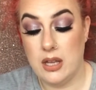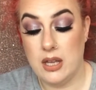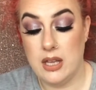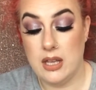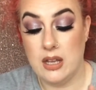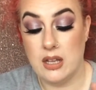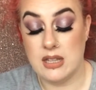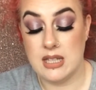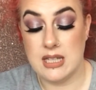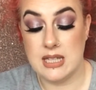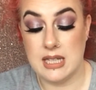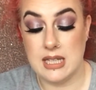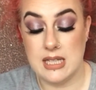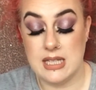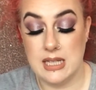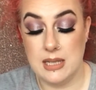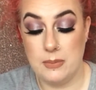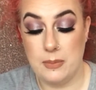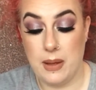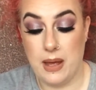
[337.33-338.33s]
You get the
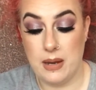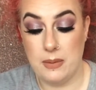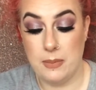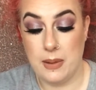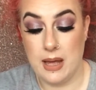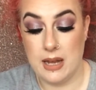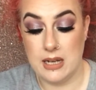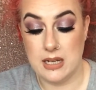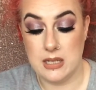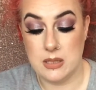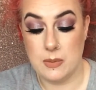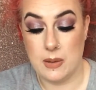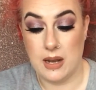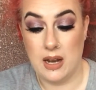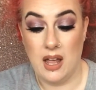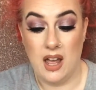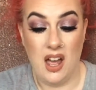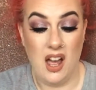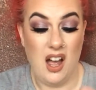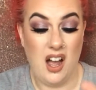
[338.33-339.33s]
16 pan palette as well.
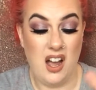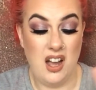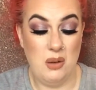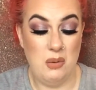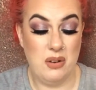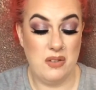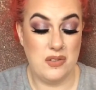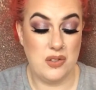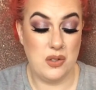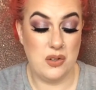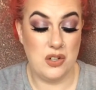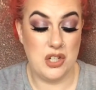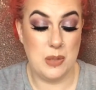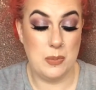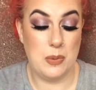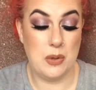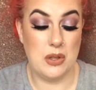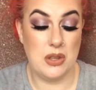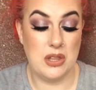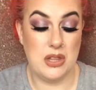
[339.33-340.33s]
I would have sooner she
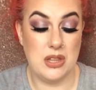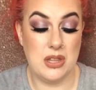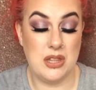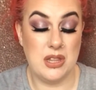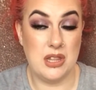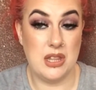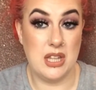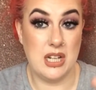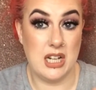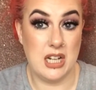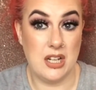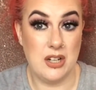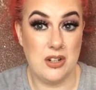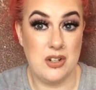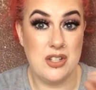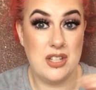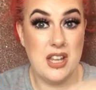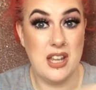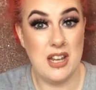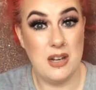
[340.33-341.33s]
put the
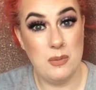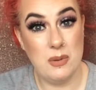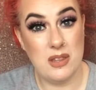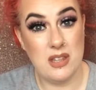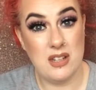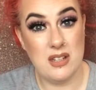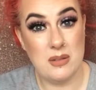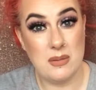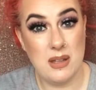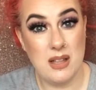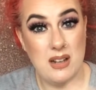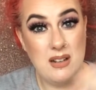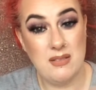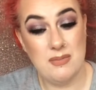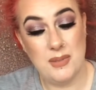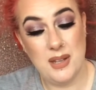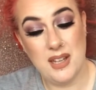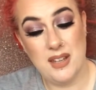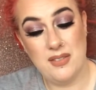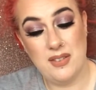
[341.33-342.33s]
glitters in with it as well.
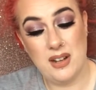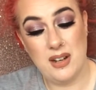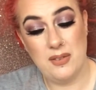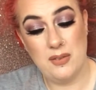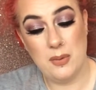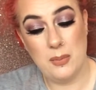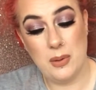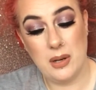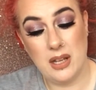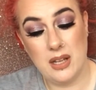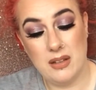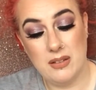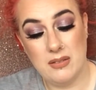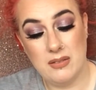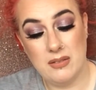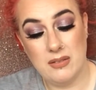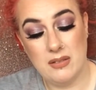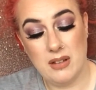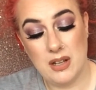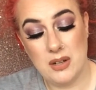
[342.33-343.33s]
Thank you, value for money.
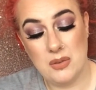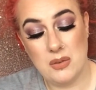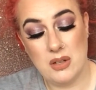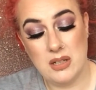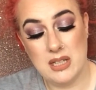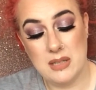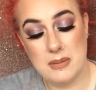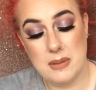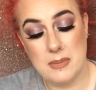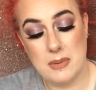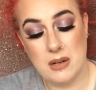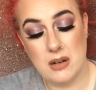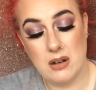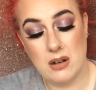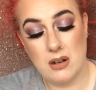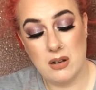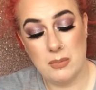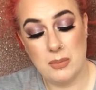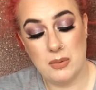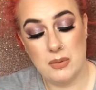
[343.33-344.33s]
I know all these people are
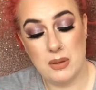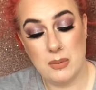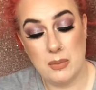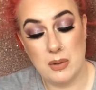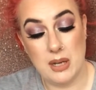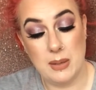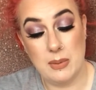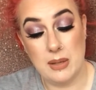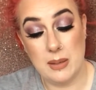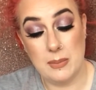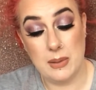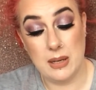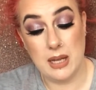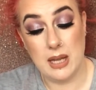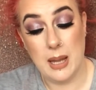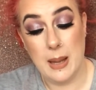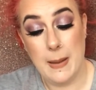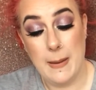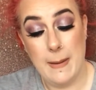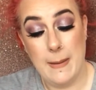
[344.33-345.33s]
all about the money,
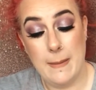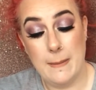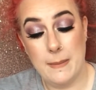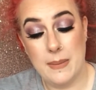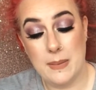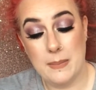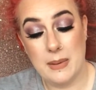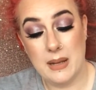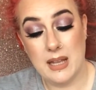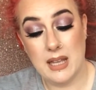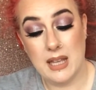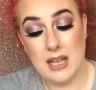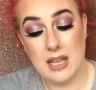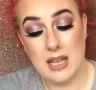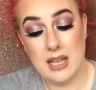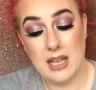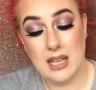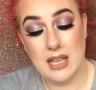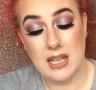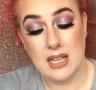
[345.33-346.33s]
but I'm like,
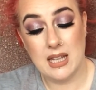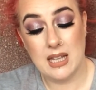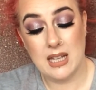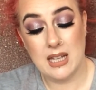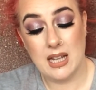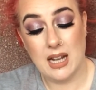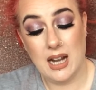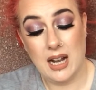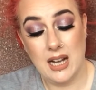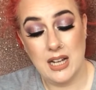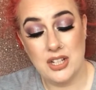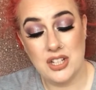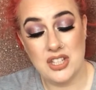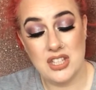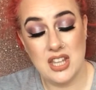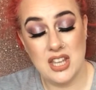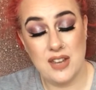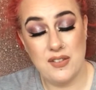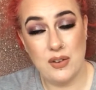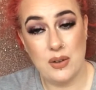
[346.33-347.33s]
I
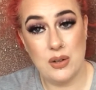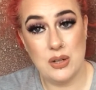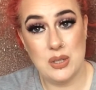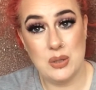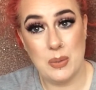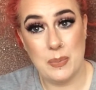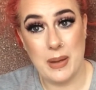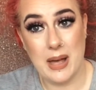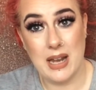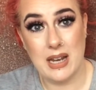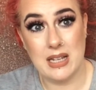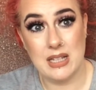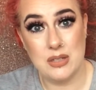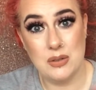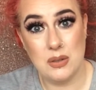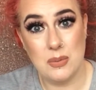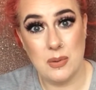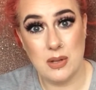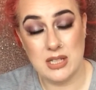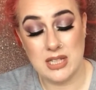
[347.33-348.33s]
just think if you're going to do a palette,
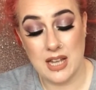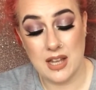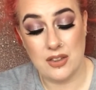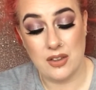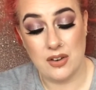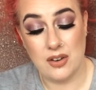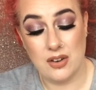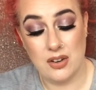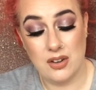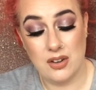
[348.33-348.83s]
do them all together.